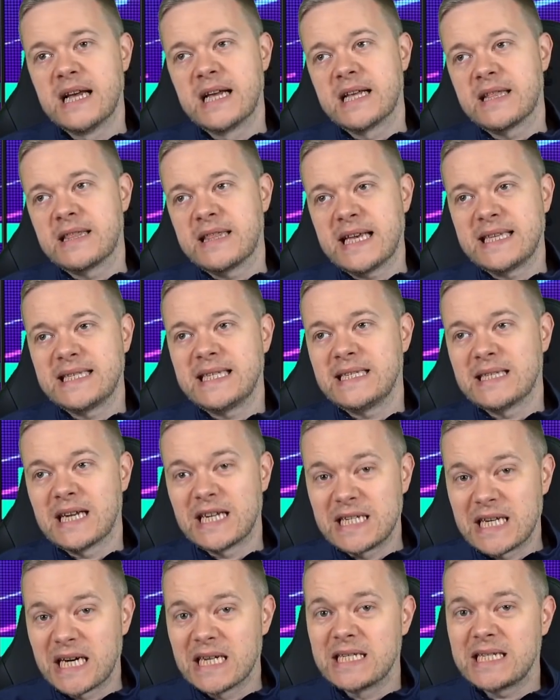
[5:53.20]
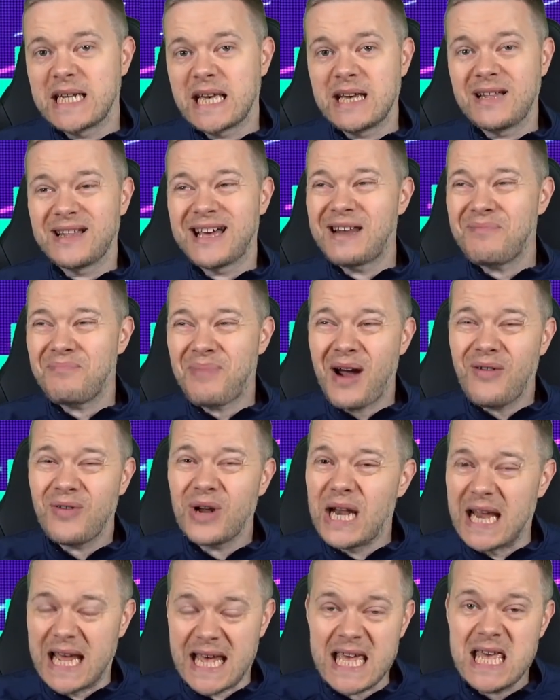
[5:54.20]
this is a done deal. And
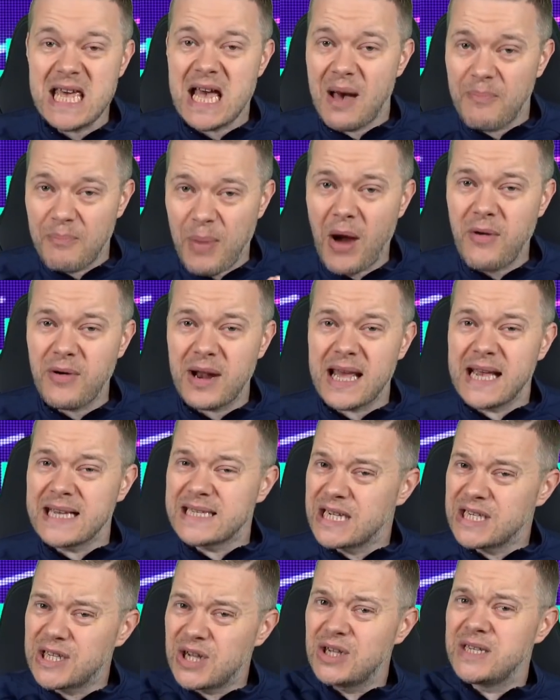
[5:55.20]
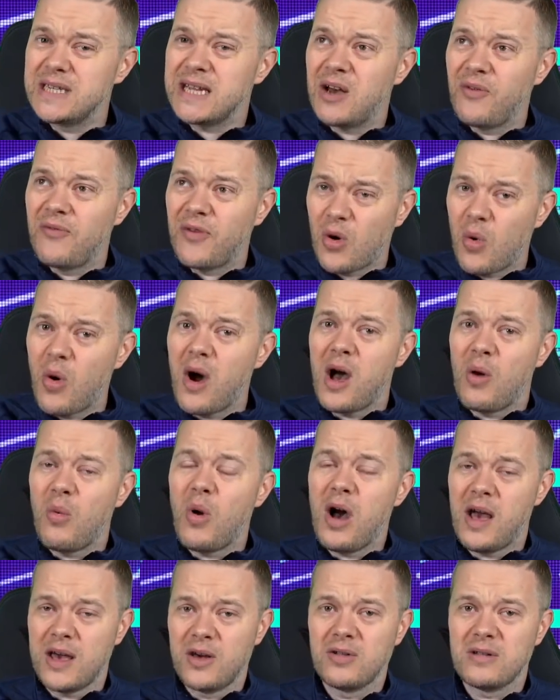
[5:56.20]
apparently it's a done deal for quite a
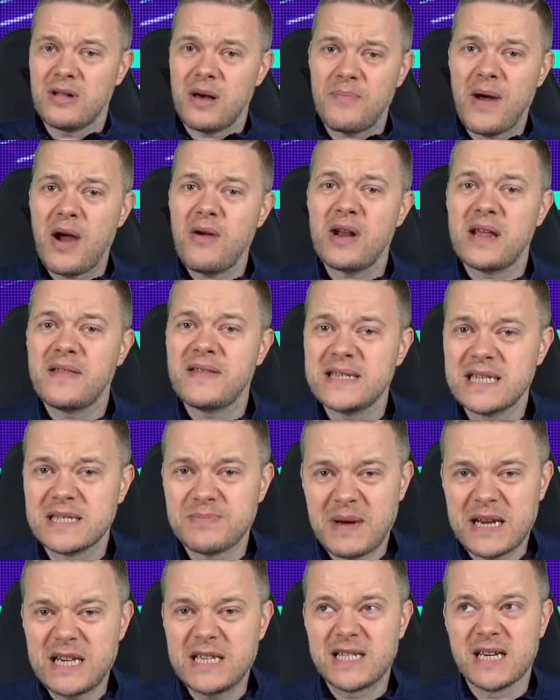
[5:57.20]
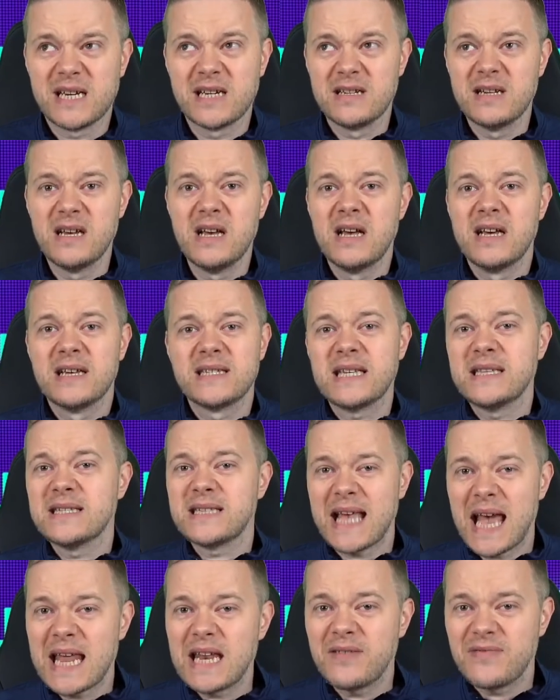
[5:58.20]
while. Apparently this has been done since
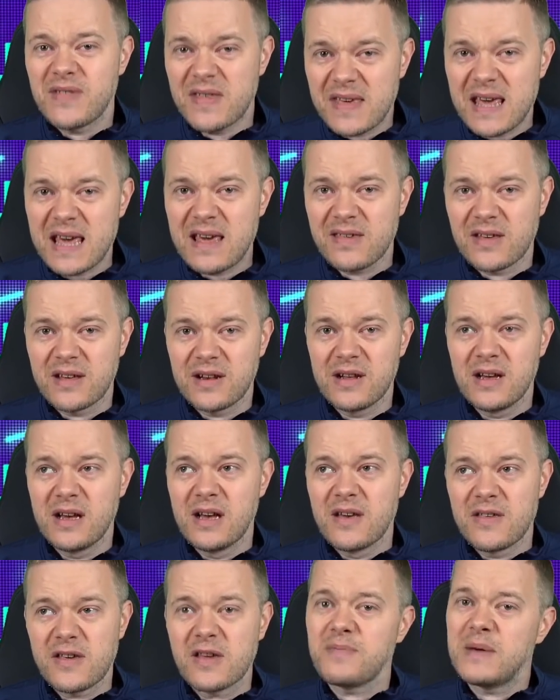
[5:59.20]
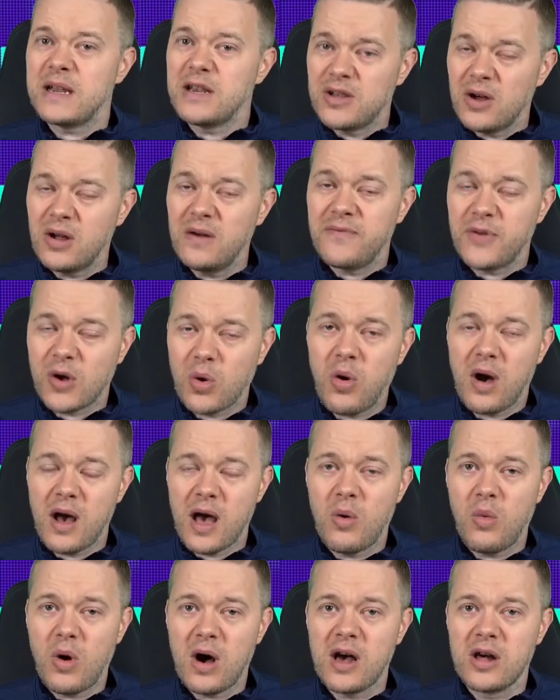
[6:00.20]
the end of the season. So it's been done for quite
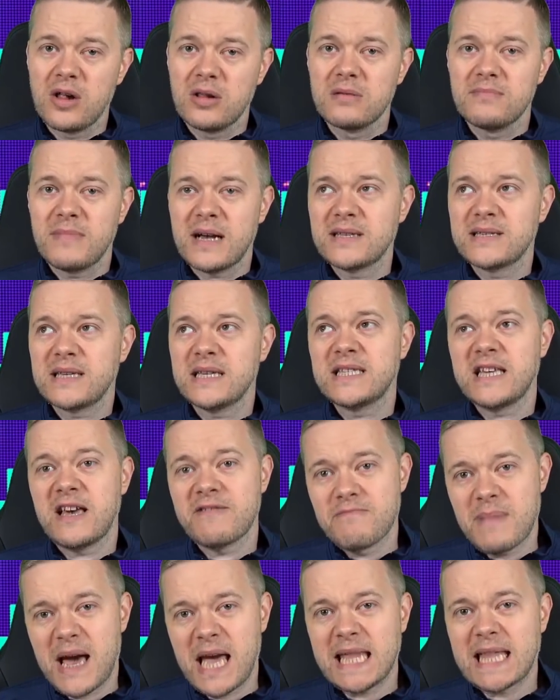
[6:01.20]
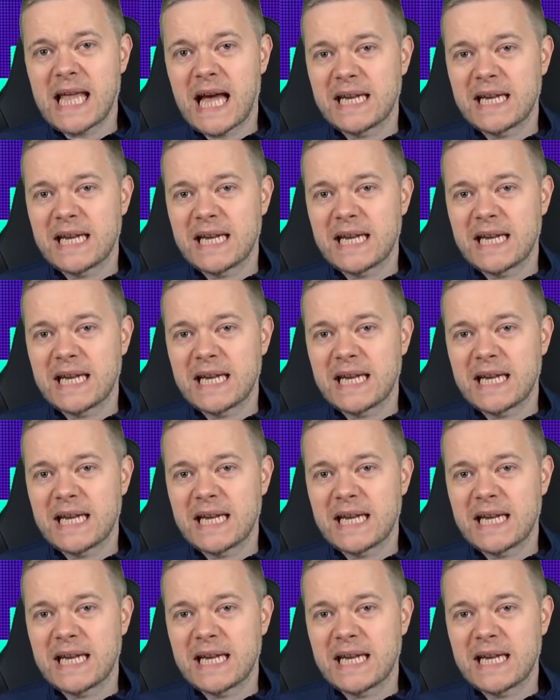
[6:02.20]
a while. Man City have made that